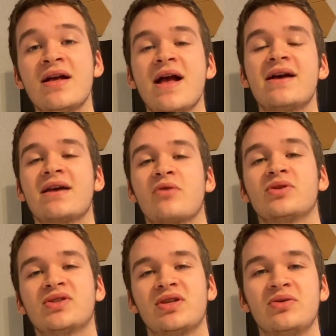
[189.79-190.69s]
and I will
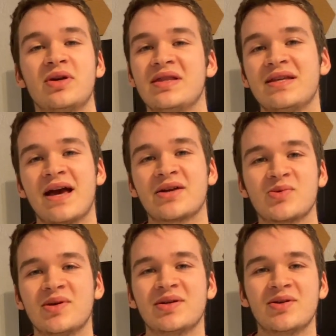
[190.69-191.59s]
see you in the next
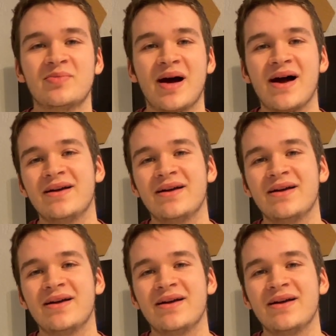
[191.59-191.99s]
one. Goodbye.